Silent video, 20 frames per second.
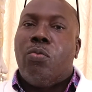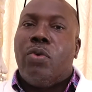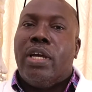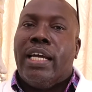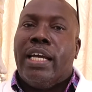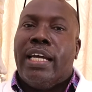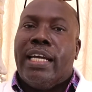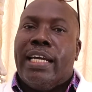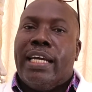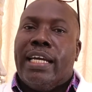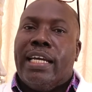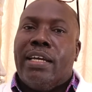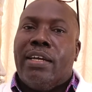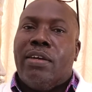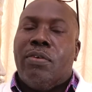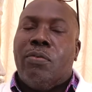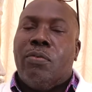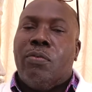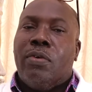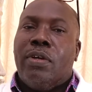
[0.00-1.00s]
Uh,
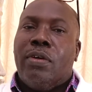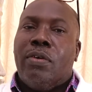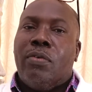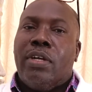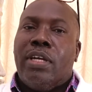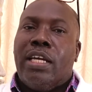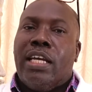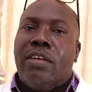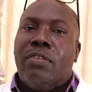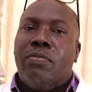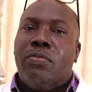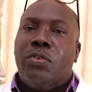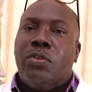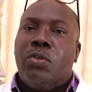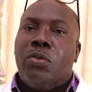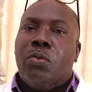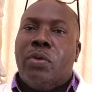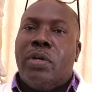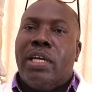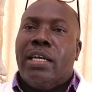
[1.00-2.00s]
if
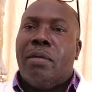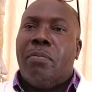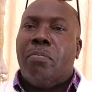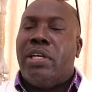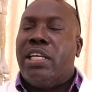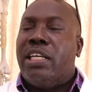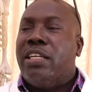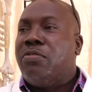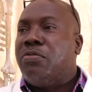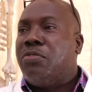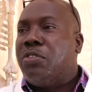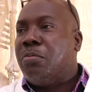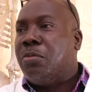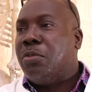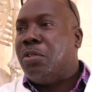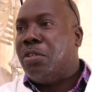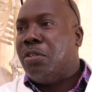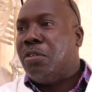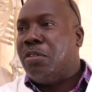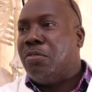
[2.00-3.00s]
you were playing
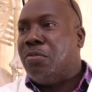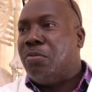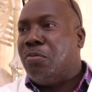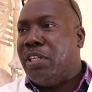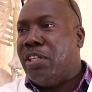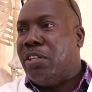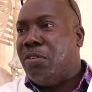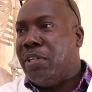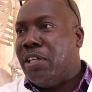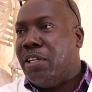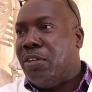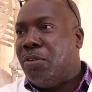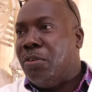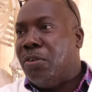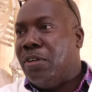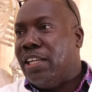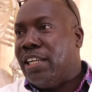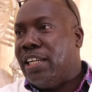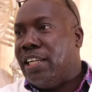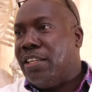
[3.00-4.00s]
football when you were
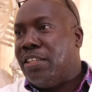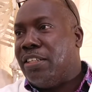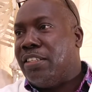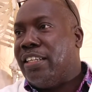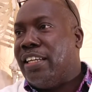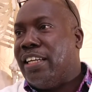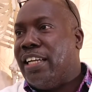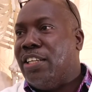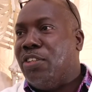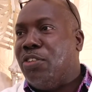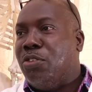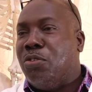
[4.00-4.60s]
younger and